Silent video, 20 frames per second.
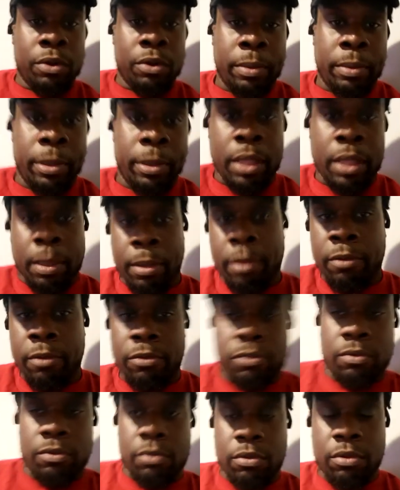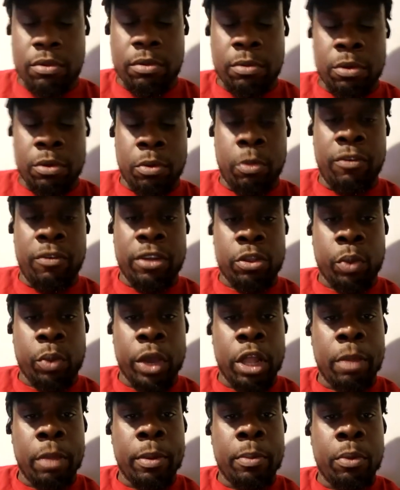Let me, you know, move out the way a
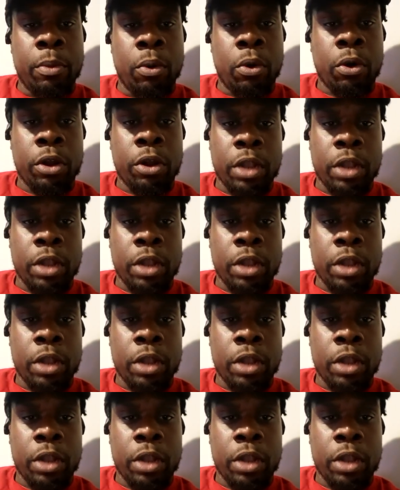little bit more.